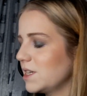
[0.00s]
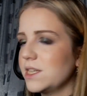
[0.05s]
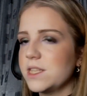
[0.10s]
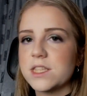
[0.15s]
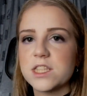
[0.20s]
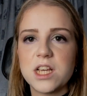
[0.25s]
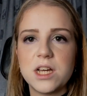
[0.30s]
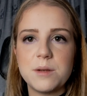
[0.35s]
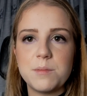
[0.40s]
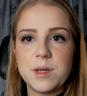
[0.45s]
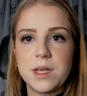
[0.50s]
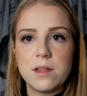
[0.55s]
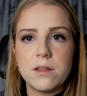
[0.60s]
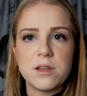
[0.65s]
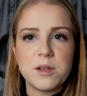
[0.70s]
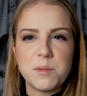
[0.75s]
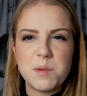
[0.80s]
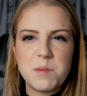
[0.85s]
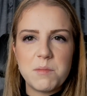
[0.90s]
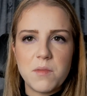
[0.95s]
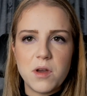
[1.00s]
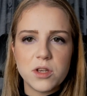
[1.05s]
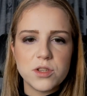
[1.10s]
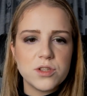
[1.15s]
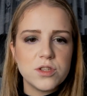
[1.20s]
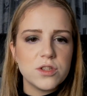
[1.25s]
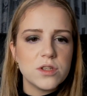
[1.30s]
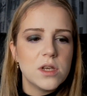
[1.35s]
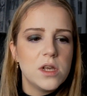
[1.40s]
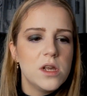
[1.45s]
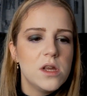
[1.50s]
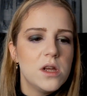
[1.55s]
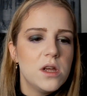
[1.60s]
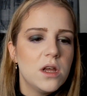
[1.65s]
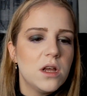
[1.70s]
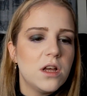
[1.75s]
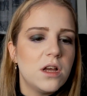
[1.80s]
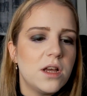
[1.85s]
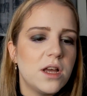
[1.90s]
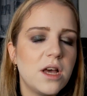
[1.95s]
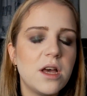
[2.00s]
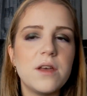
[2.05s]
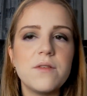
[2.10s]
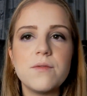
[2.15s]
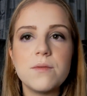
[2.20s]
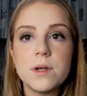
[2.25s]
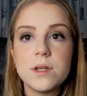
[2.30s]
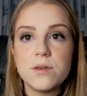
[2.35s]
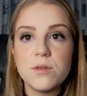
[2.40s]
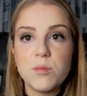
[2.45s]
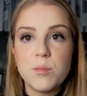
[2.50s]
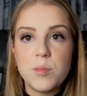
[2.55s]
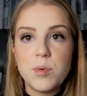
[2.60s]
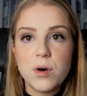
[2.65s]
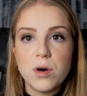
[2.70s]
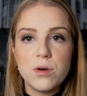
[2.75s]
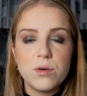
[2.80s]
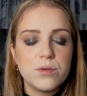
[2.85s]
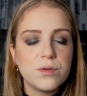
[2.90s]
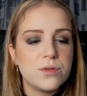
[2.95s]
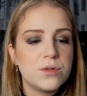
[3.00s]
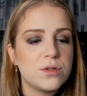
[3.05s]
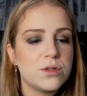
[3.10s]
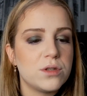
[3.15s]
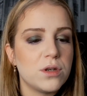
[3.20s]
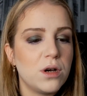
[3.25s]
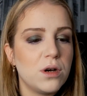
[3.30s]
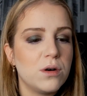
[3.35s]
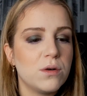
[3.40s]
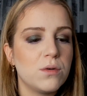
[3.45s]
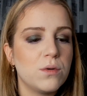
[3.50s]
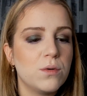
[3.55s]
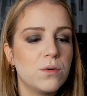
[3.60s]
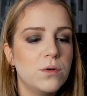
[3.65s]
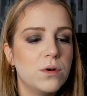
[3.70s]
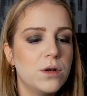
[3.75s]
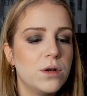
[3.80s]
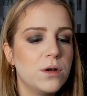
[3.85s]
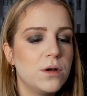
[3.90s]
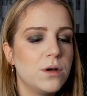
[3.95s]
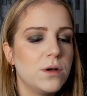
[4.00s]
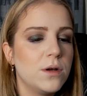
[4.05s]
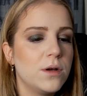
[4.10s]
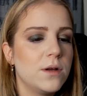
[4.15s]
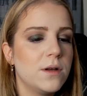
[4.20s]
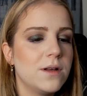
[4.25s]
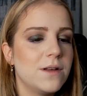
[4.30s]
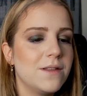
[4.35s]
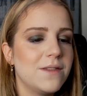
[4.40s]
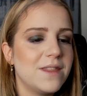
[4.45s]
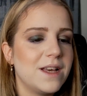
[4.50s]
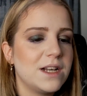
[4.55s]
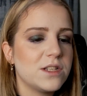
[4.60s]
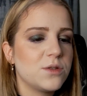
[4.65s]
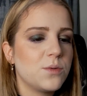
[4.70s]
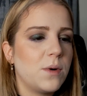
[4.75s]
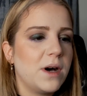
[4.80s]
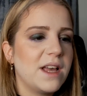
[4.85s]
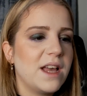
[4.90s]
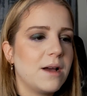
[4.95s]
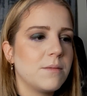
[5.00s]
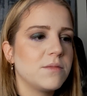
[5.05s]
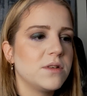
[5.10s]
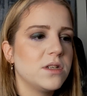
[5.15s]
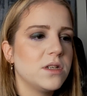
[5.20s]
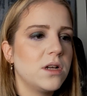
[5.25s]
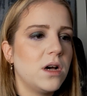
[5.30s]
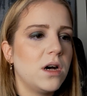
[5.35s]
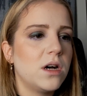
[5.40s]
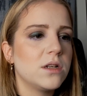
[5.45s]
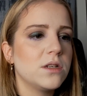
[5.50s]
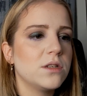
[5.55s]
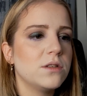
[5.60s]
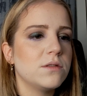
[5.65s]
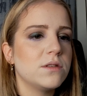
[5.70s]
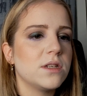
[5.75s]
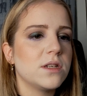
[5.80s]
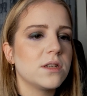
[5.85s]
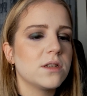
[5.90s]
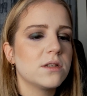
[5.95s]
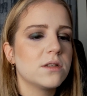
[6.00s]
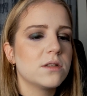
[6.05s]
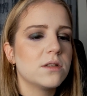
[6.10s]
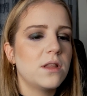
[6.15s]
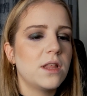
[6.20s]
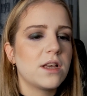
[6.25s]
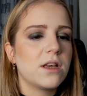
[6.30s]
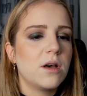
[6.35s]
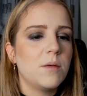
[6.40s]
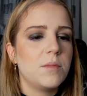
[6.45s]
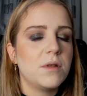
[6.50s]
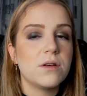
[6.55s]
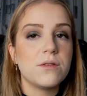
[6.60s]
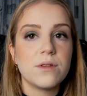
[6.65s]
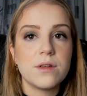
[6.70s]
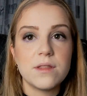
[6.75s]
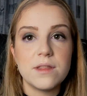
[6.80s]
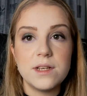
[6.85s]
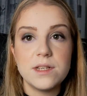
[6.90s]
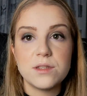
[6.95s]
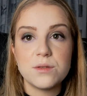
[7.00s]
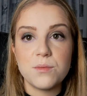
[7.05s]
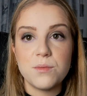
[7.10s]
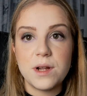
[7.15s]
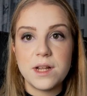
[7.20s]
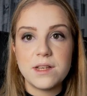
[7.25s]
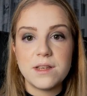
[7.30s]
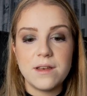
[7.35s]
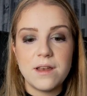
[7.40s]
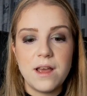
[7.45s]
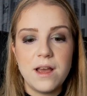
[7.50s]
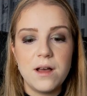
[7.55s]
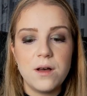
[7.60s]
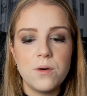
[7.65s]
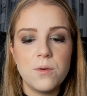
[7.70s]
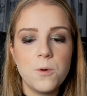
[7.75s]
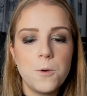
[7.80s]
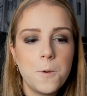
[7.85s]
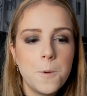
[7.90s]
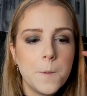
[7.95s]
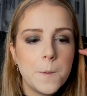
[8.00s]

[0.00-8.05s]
it's going to be a little bit much if we do both. So that's why I'm not uploading these right now.